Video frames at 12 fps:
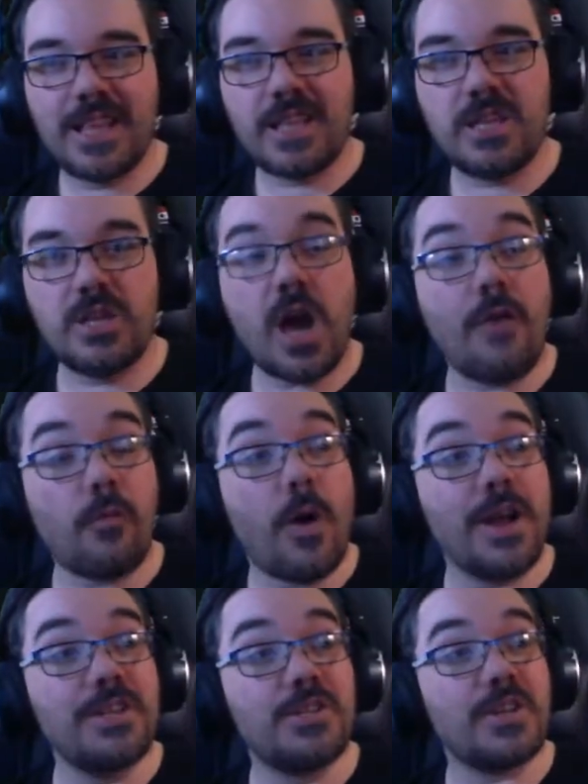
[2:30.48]

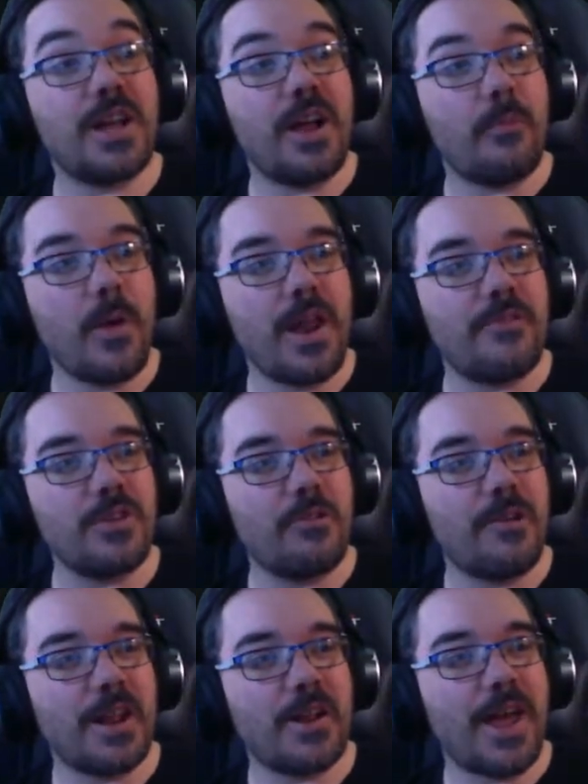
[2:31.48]
otherwise, whenever you're
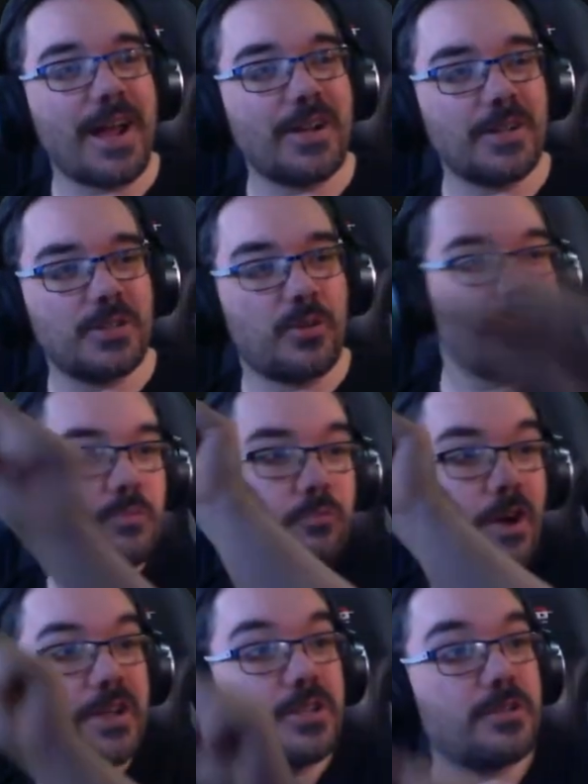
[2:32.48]
on an angle, you're
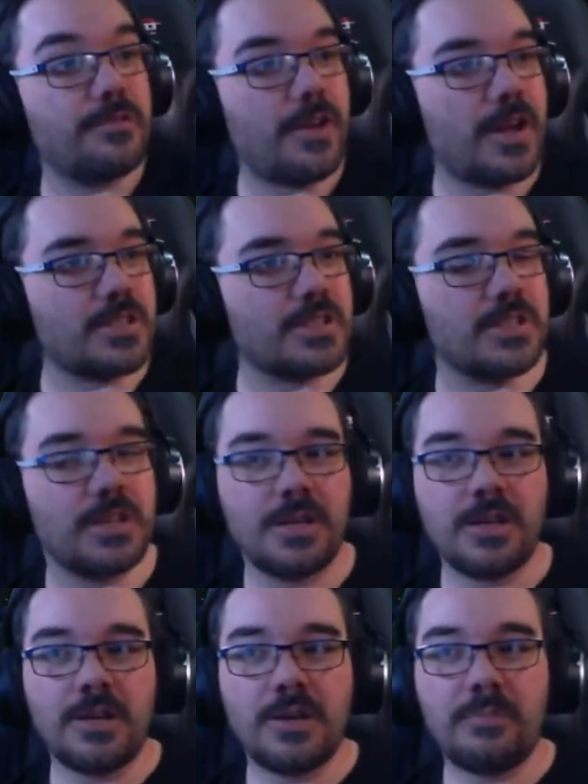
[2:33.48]
running too fast,
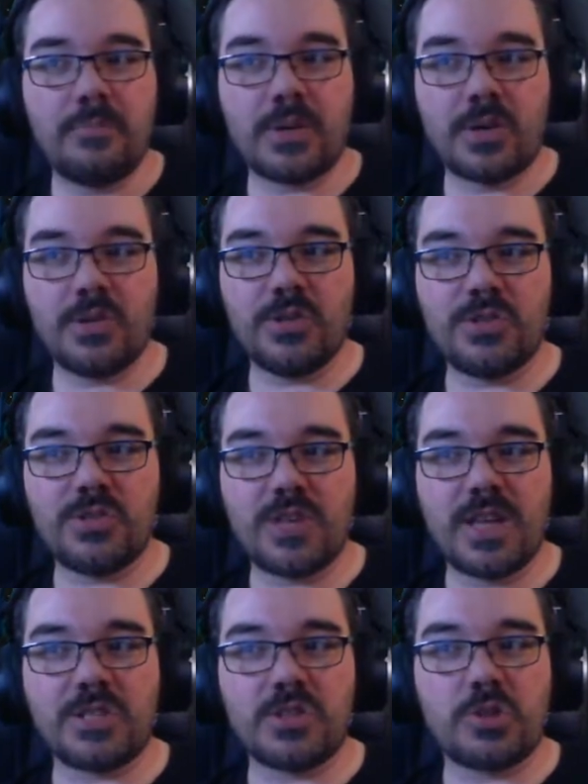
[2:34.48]
because
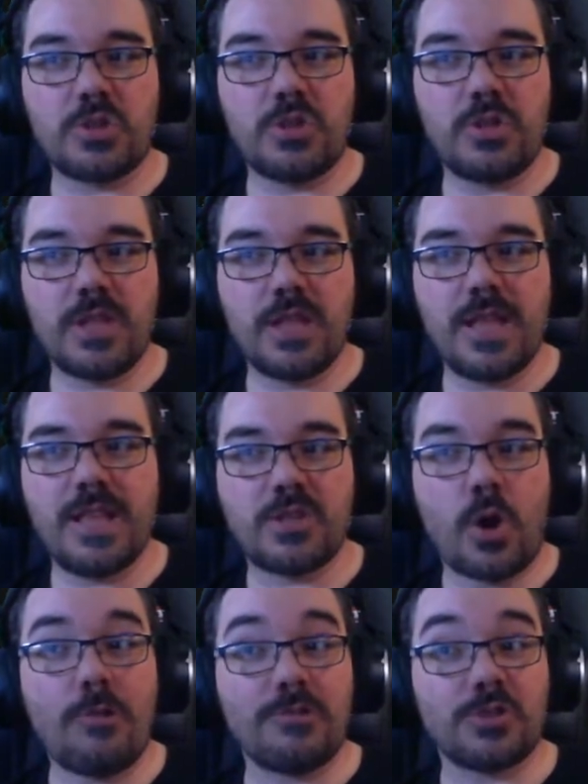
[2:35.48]
it's
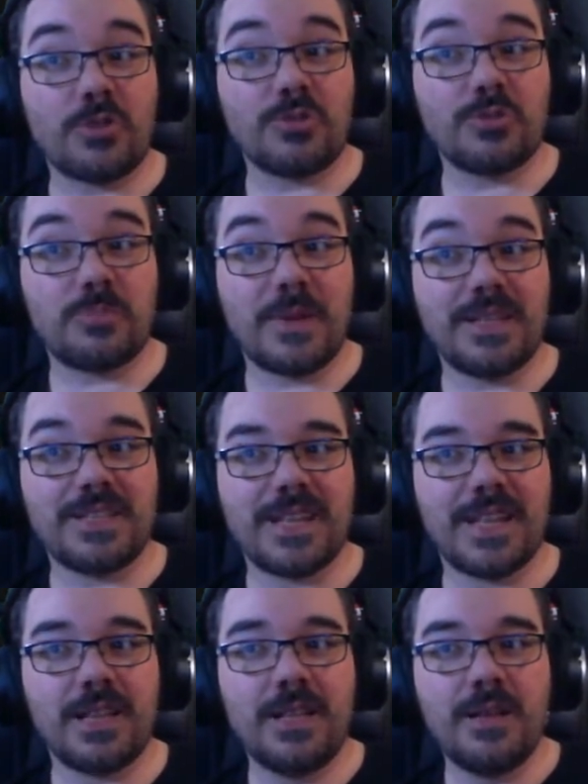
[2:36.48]
horizontal speed
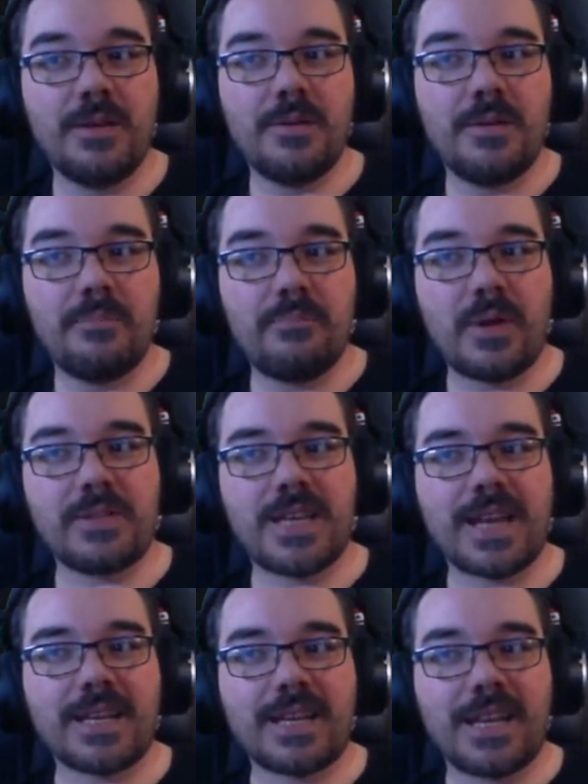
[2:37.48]
still, but
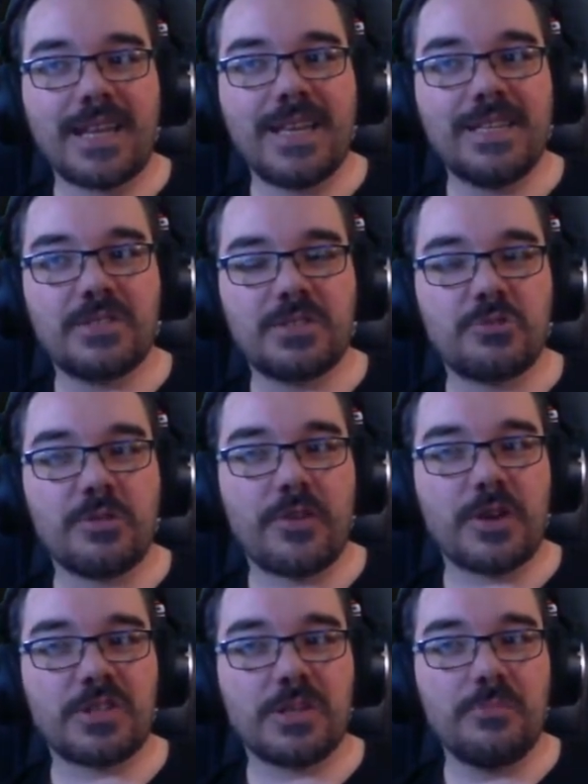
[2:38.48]
technically he's
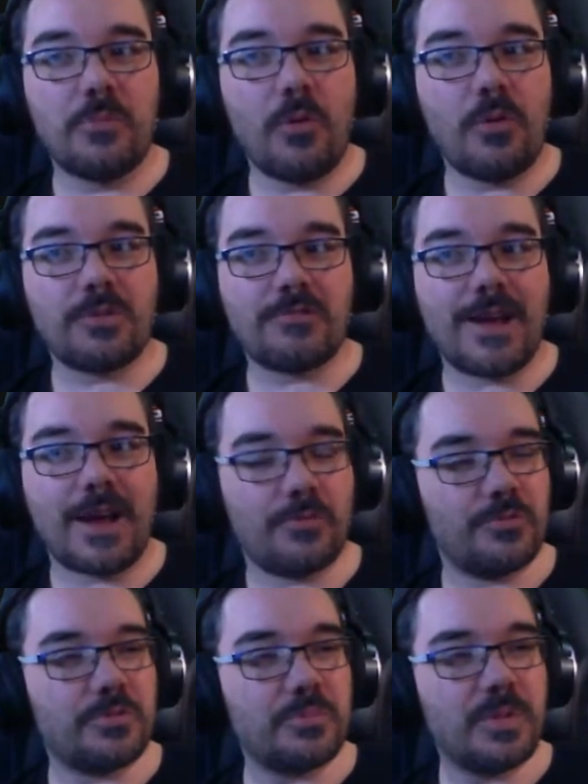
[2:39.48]
traversing more
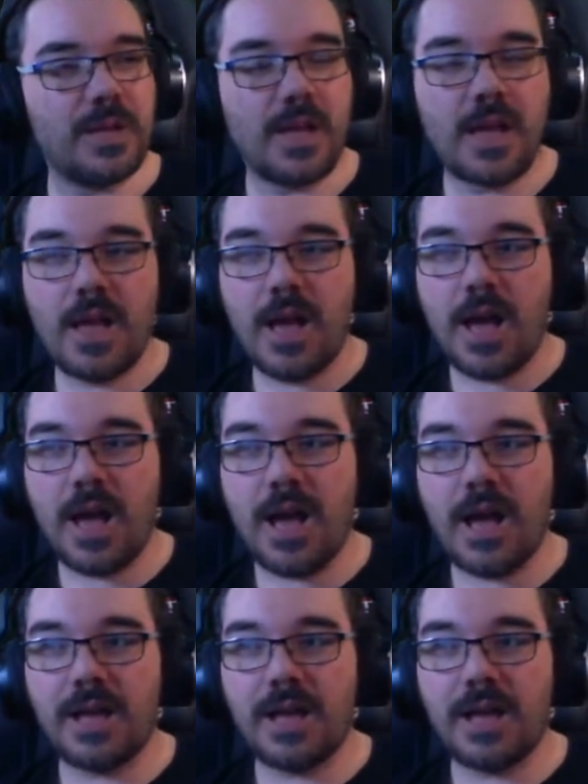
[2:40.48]
ground. I